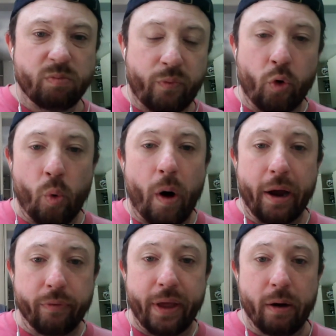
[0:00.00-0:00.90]
for a
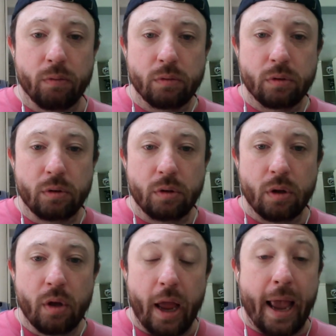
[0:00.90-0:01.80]
while now.
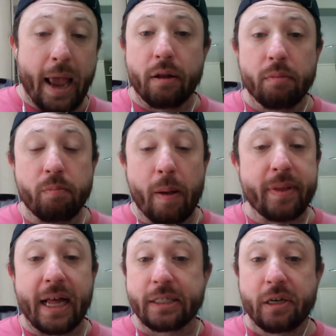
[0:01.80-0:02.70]
And maybe
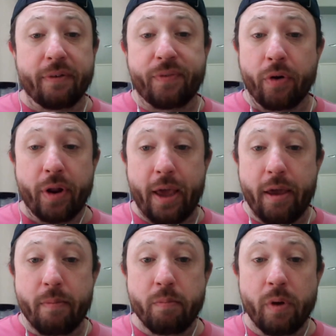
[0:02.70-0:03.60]
that's not fair to
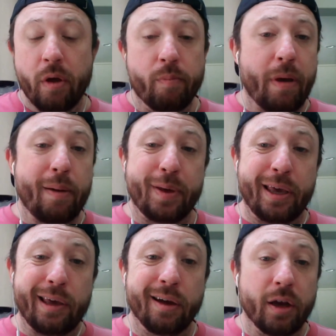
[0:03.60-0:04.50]
him.
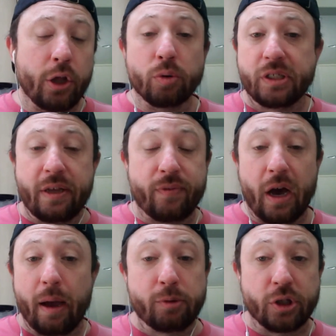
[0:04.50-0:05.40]
Maybe, you know, Steve
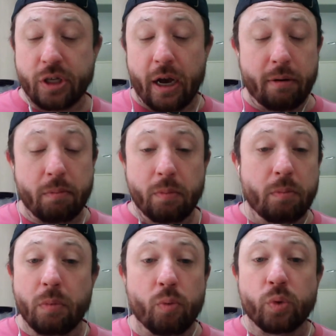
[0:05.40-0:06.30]
Keim just
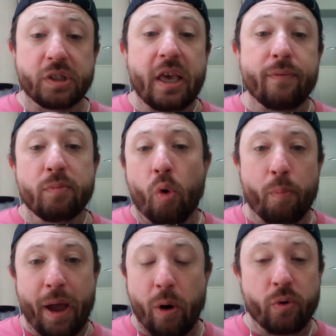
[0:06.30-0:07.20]
was given more
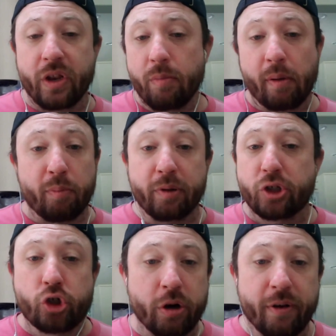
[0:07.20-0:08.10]
power than he maybe
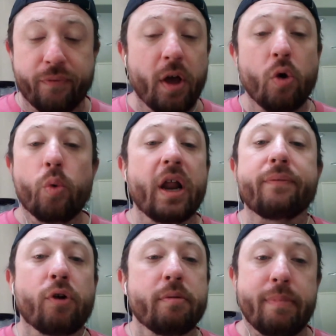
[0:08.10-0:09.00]
should have.
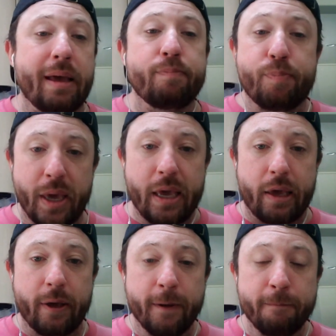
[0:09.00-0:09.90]
Whatever it may be,